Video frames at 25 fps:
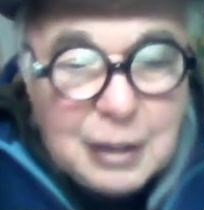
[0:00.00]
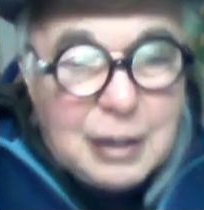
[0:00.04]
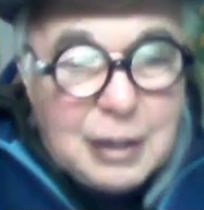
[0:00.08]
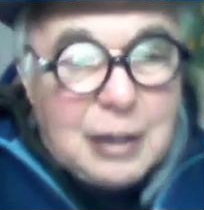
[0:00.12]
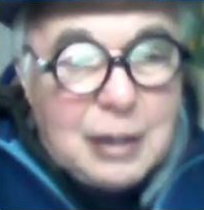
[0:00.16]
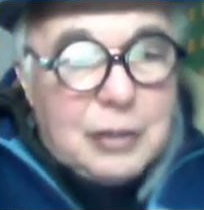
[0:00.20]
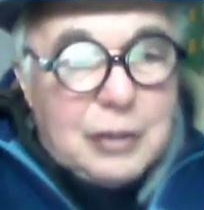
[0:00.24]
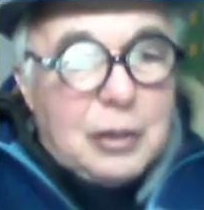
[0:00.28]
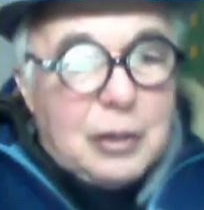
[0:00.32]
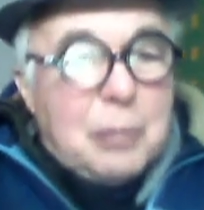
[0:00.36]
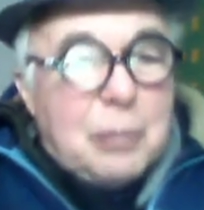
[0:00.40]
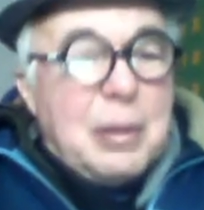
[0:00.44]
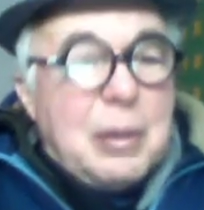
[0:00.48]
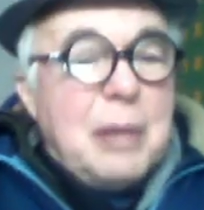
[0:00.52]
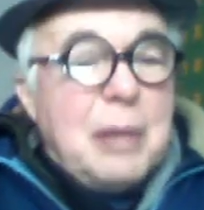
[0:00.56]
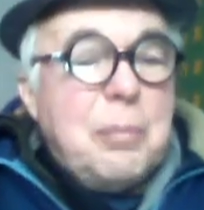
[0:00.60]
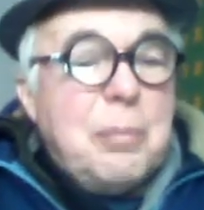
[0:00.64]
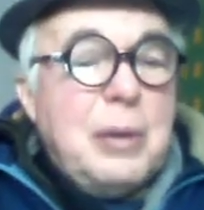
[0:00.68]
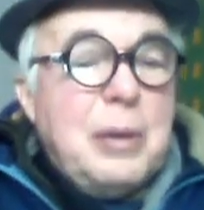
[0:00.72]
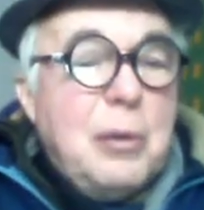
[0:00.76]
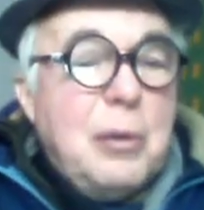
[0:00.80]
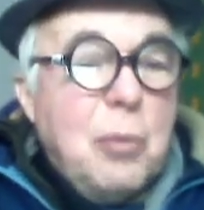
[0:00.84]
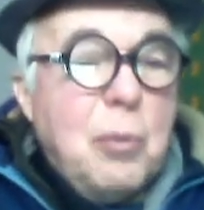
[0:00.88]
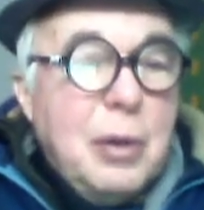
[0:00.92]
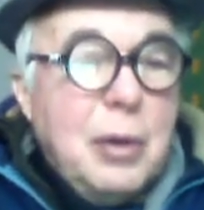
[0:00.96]
There may
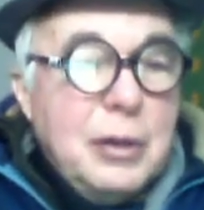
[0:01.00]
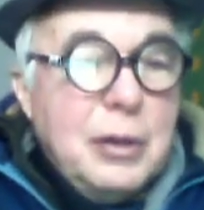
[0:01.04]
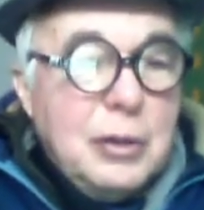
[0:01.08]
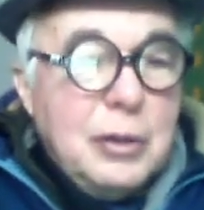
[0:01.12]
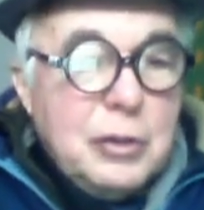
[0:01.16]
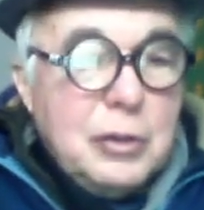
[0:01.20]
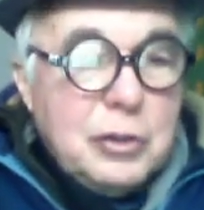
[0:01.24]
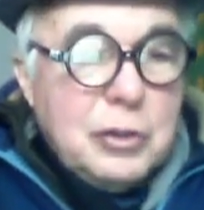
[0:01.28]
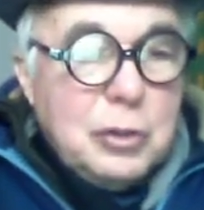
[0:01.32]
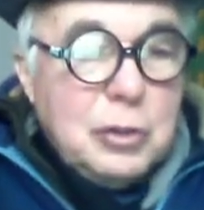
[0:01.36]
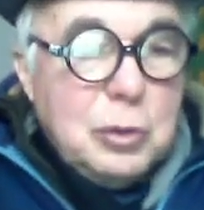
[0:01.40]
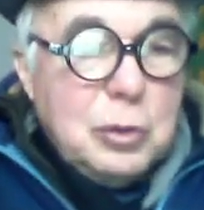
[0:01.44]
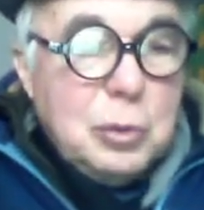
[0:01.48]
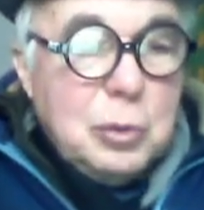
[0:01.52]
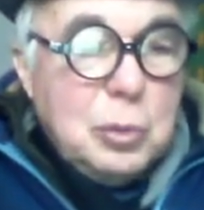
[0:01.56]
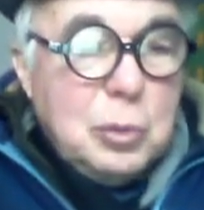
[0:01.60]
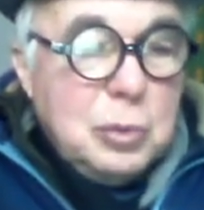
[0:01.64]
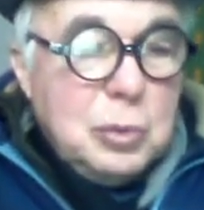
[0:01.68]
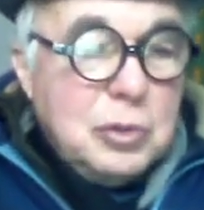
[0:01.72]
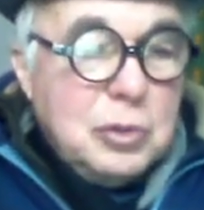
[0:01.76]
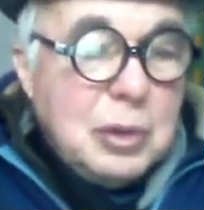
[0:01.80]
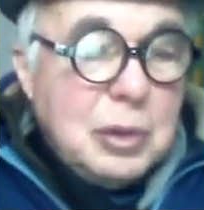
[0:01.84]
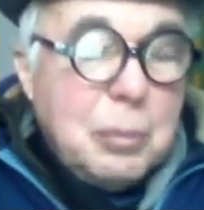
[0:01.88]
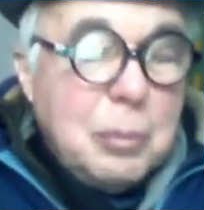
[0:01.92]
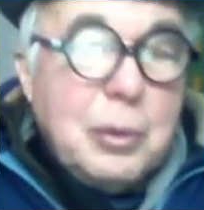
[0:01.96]
be one or two
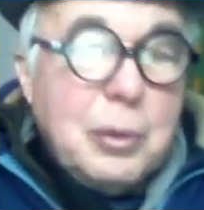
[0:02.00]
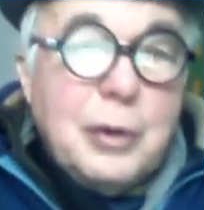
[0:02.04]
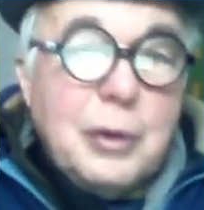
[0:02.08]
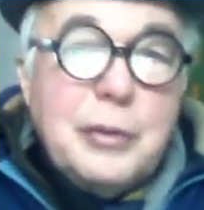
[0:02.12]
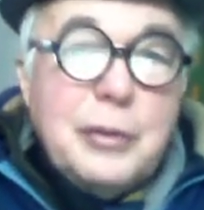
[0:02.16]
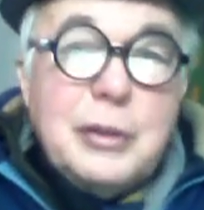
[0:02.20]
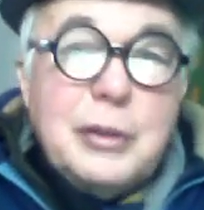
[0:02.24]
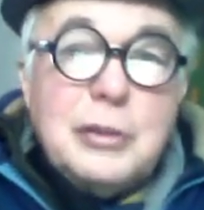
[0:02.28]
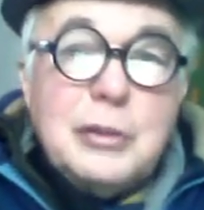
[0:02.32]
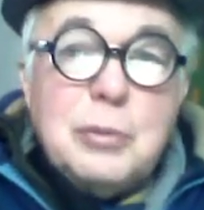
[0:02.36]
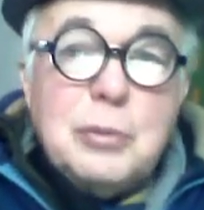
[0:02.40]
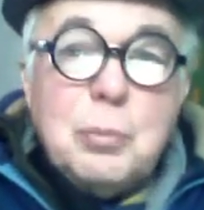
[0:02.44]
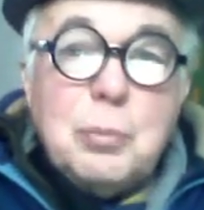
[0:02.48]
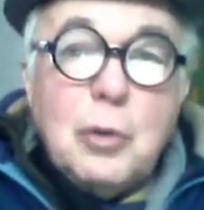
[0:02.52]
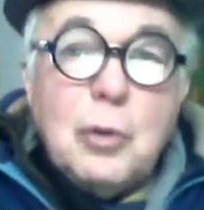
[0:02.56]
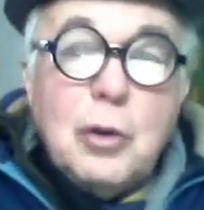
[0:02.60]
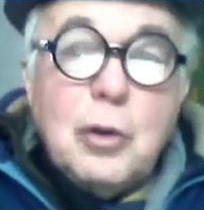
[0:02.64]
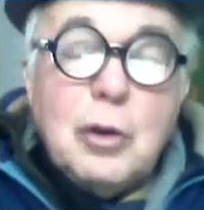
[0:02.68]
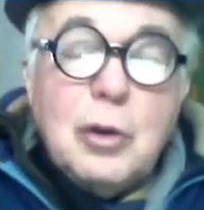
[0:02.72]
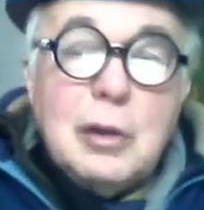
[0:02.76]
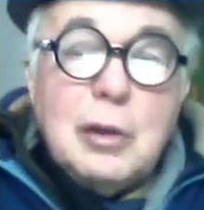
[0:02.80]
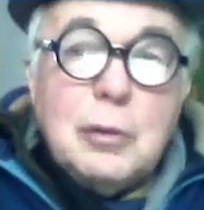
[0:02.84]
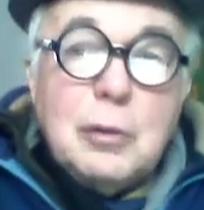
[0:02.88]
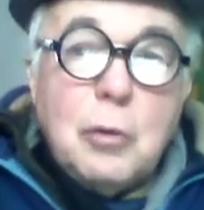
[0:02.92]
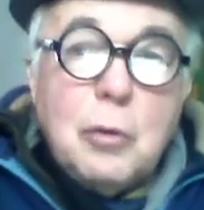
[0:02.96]
somewhere that's
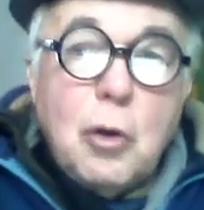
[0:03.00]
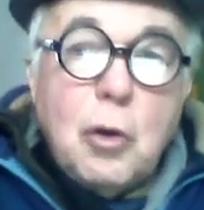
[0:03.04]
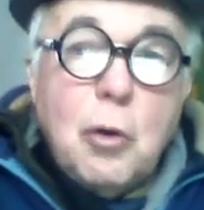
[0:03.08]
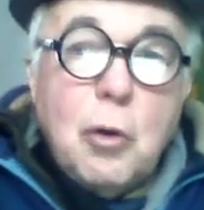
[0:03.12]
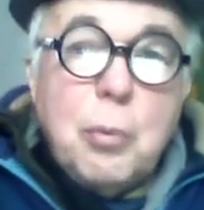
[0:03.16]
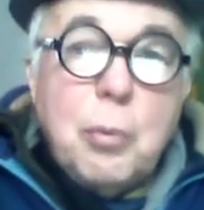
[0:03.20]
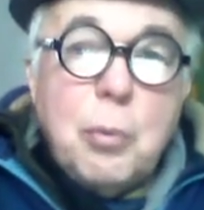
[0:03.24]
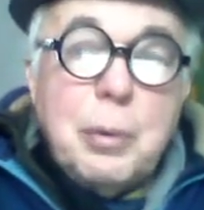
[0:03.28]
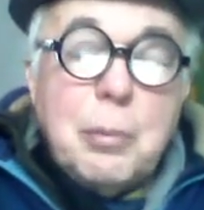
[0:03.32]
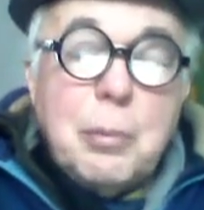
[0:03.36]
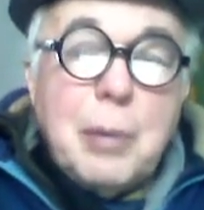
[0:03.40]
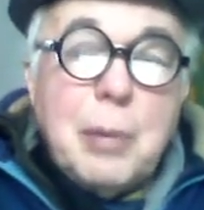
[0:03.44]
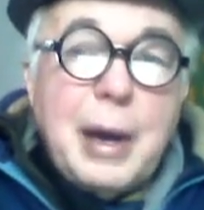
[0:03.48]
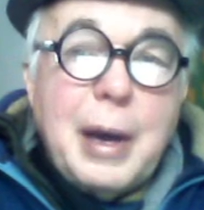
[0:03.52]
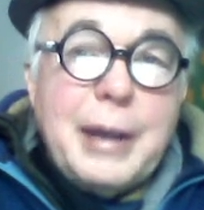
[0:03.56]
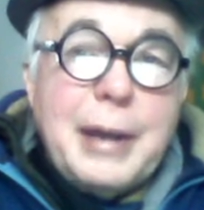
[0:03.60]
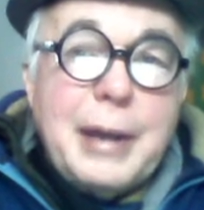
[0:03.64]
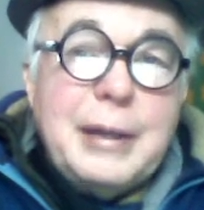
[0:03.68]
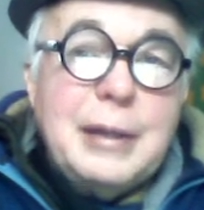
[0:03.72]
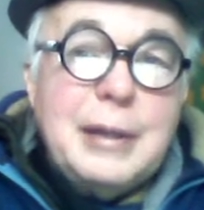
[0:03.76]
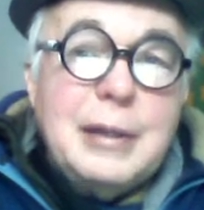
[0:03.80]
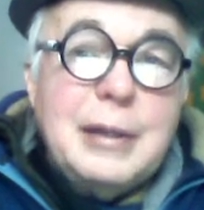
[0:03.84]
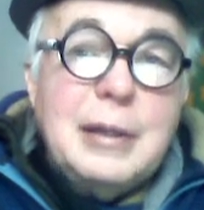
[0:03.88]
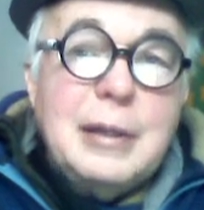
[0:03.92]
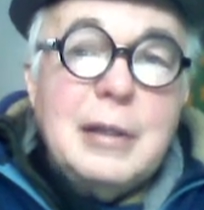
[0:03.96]
more
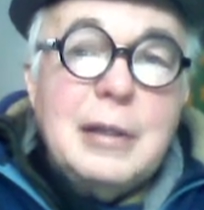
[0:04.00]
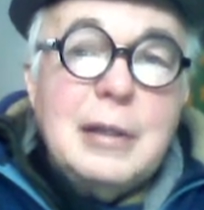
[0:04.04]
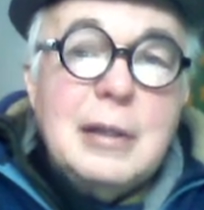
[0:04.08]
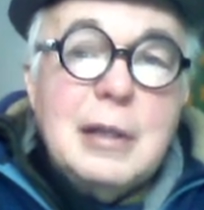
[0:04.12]
open-minded,